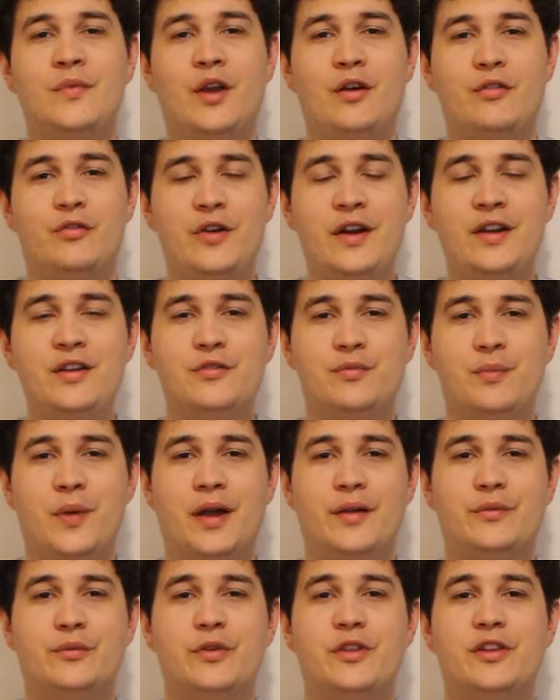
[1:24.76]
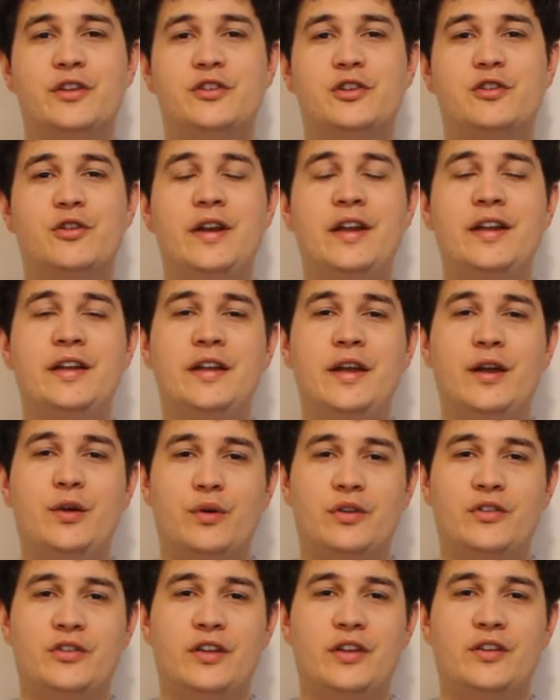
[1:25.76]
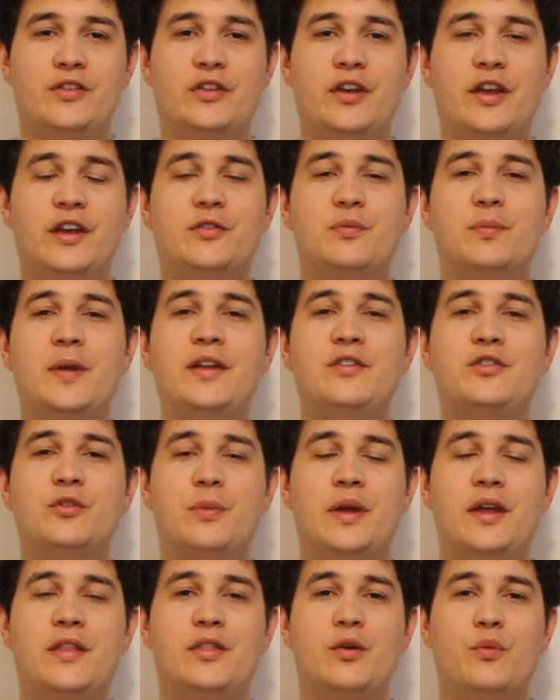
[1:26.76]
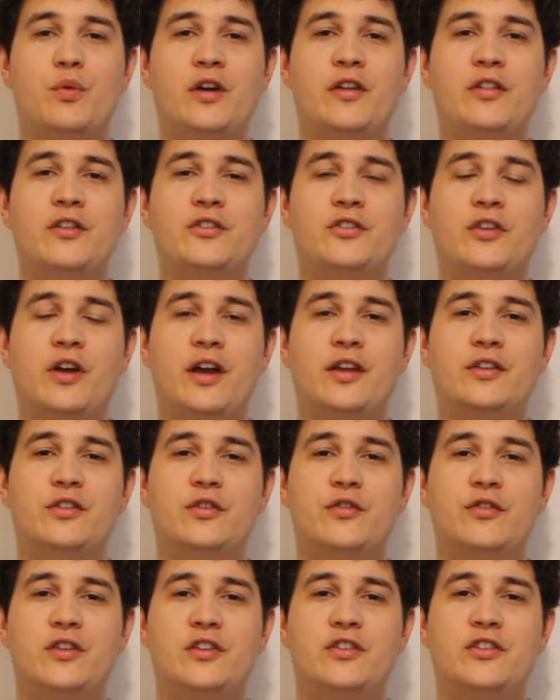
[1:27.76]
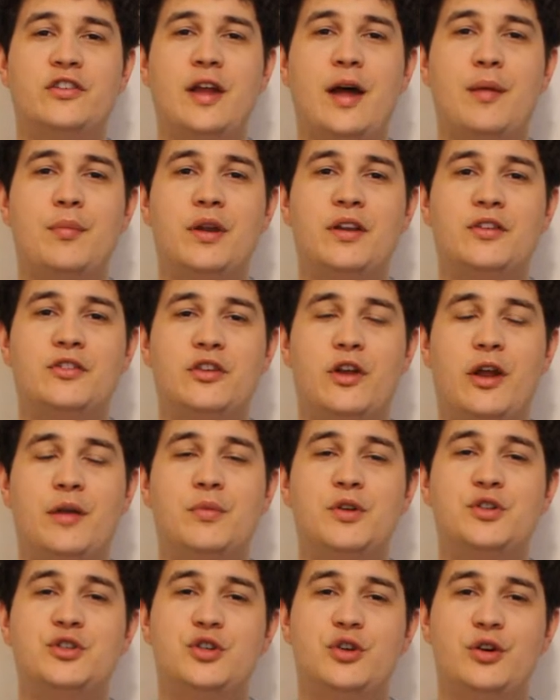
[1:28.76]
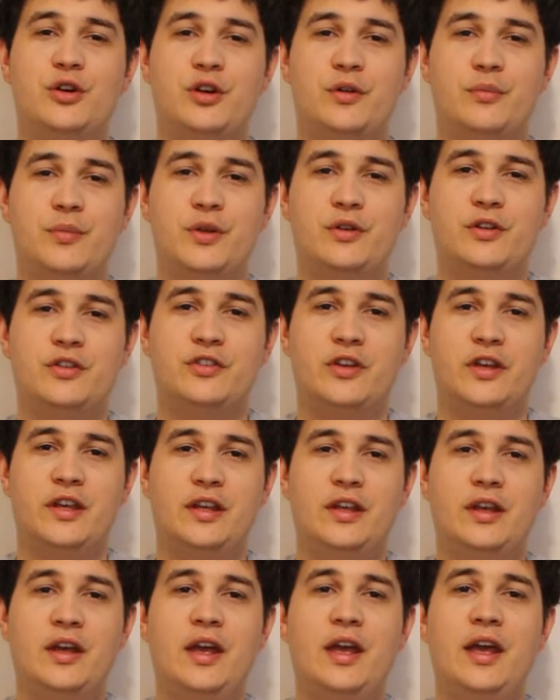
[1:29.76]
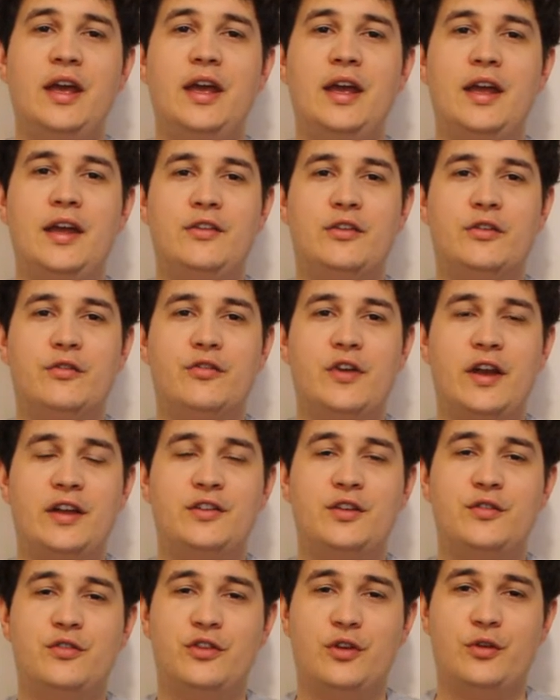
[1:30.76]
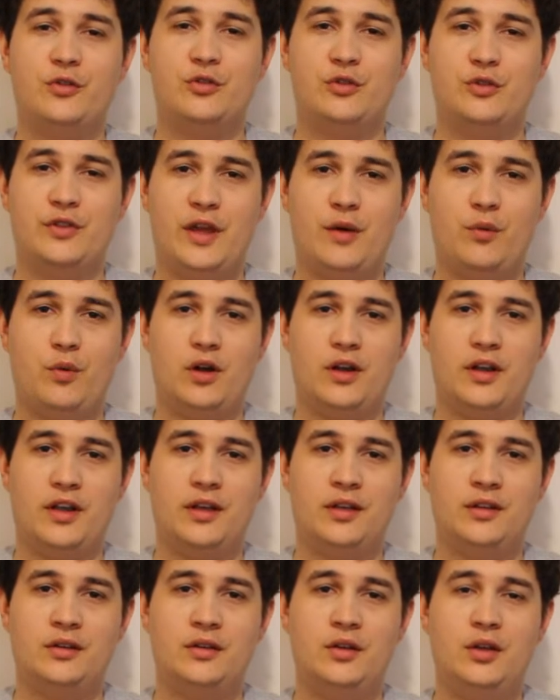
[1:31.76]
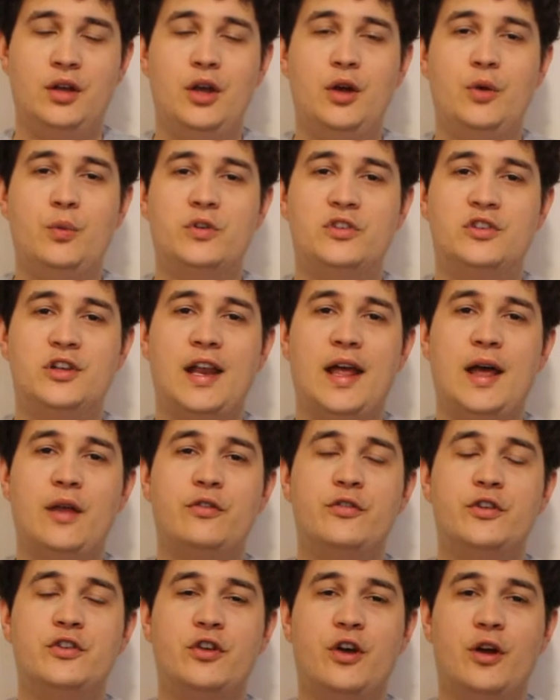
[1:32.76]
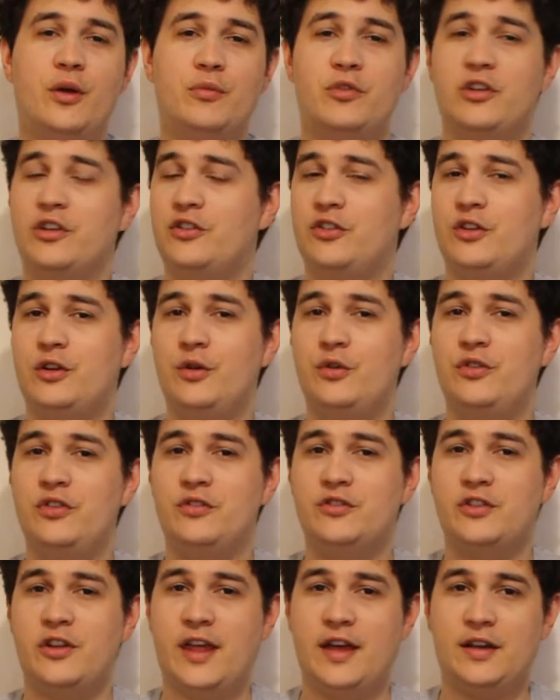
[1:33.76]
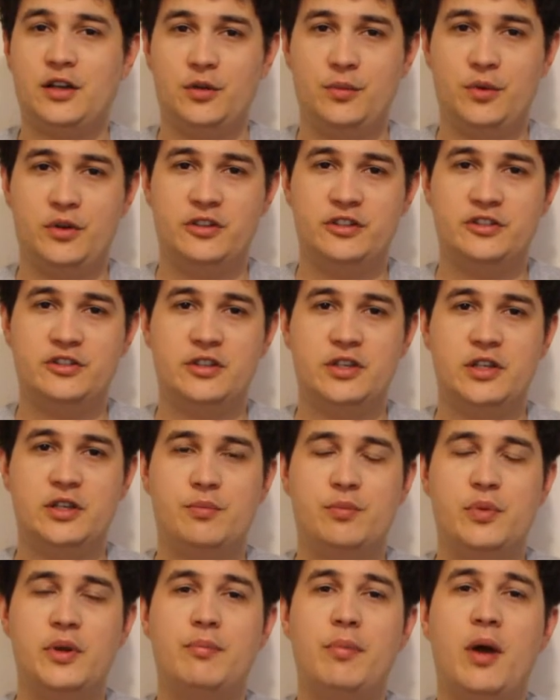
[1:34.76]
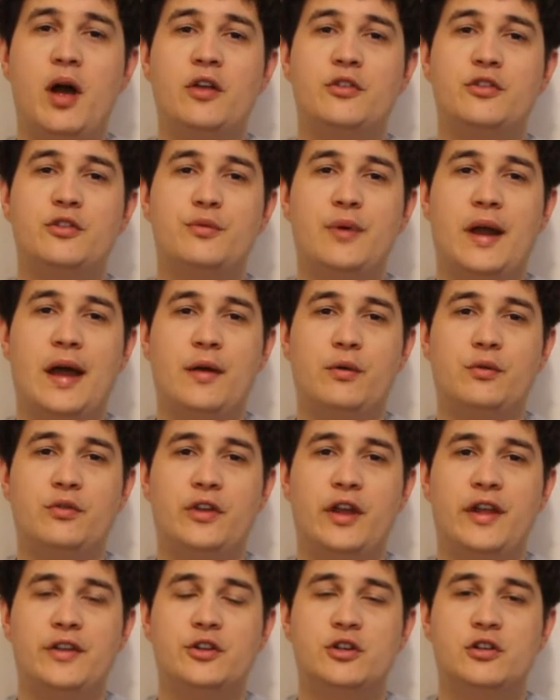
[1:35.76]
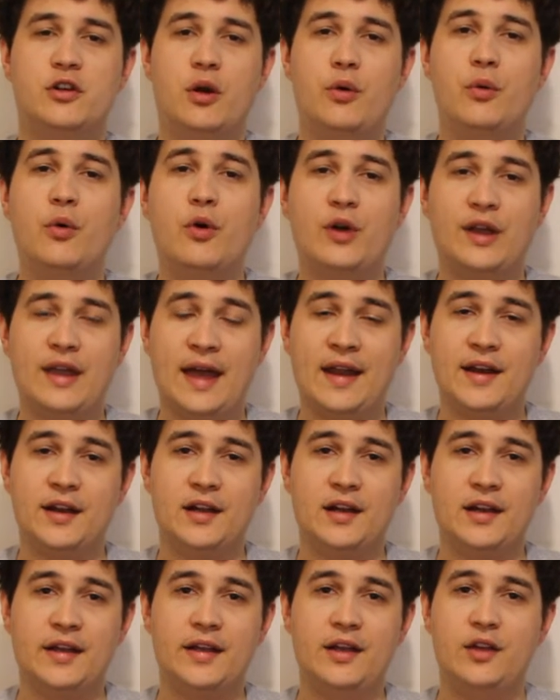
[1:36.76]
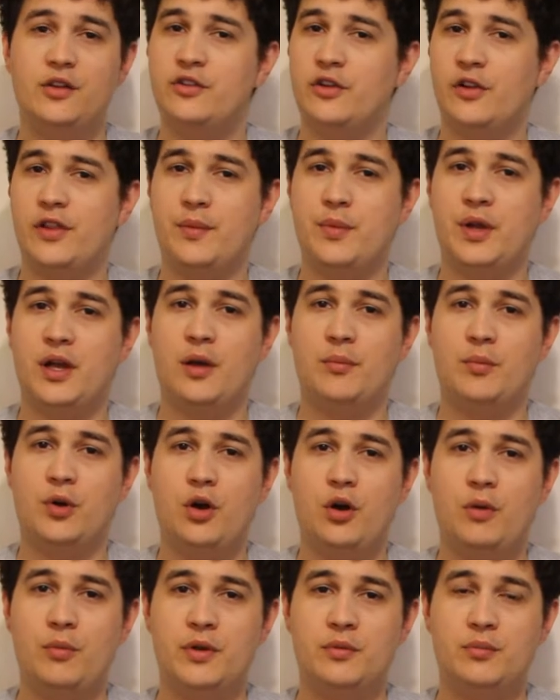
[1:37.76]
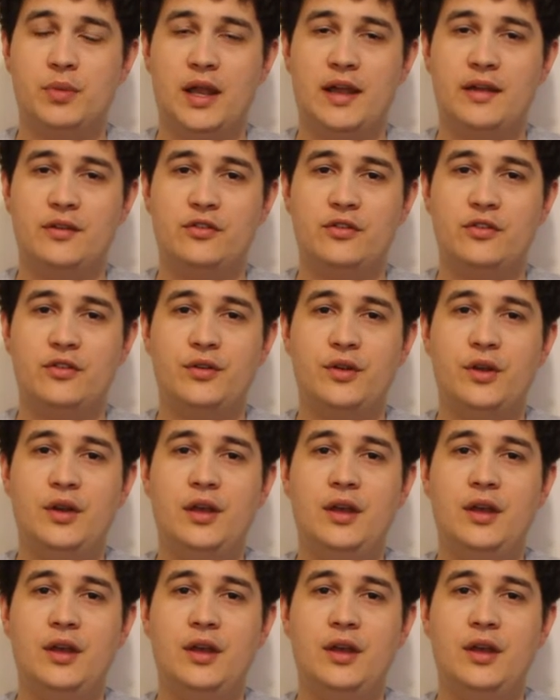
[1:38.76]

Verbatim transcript: A friend of mine with a degree in linguistics explained to me that one of the signs of an established and mature community is effective social networking which allows for terms exclusive to that community to be passed around and to grow organically until they become commonplace.